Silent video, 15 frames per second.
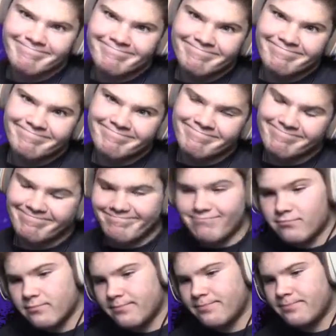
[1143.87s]

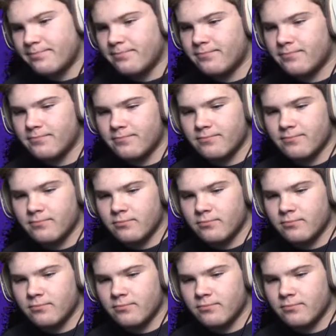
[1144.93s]
[no speech]